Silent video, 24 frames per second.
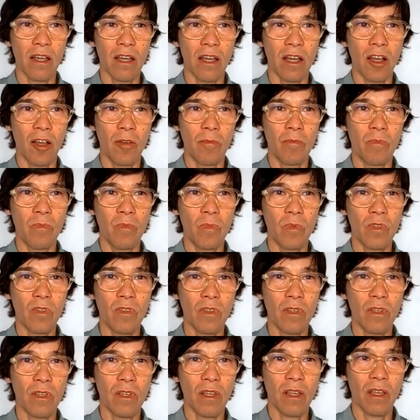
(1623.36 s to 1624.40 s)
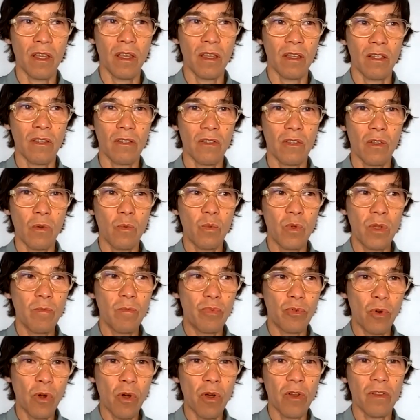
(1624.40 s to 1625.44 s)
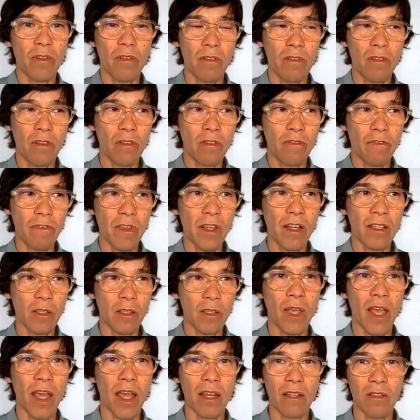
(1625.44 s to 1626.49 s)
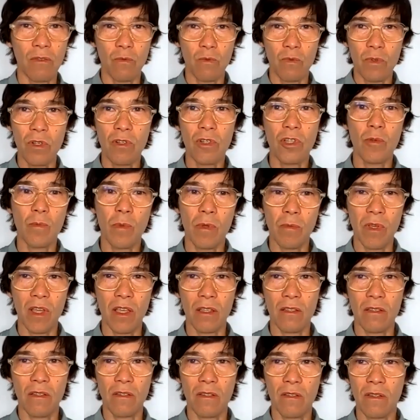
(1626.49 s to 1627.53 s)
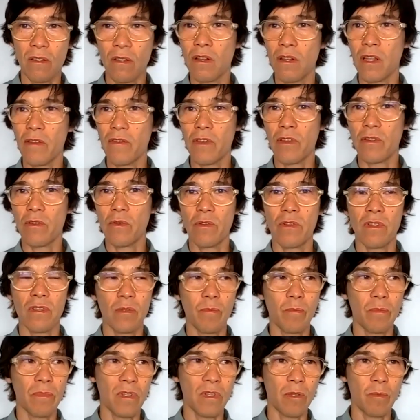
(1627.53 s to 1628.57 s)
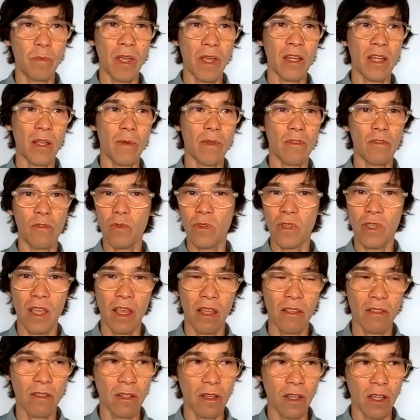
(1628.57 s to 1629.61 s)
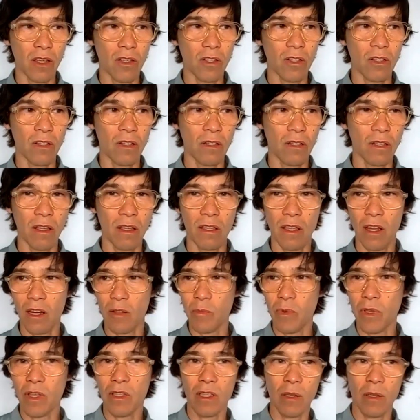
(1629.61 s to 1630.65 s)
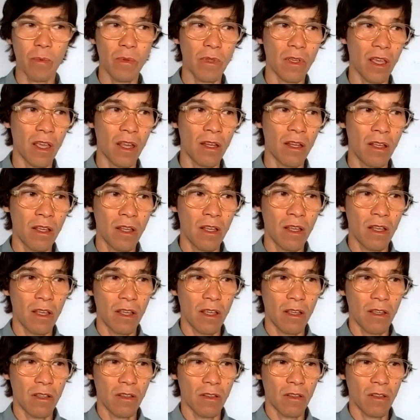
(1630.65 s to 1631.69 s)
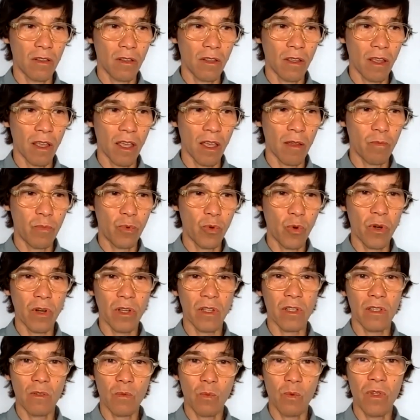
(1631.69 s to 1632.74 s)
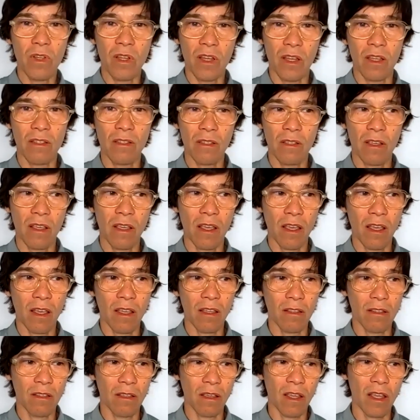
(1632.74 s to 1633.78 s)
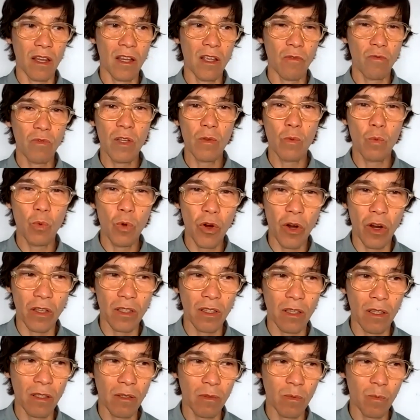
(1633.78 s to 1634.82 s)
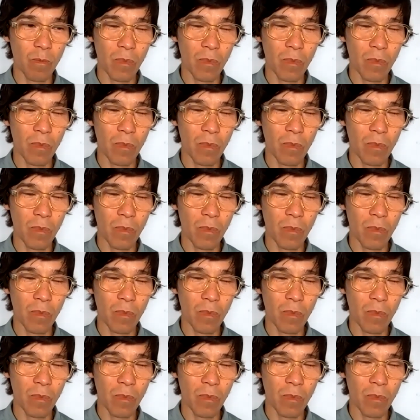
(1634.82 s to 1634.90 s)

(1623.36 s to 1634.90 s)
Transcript: So we brought the feelings that we had as real human beings living through this pandemic, through the cancellation and getting picked up again, and brought it with us. And it really worked.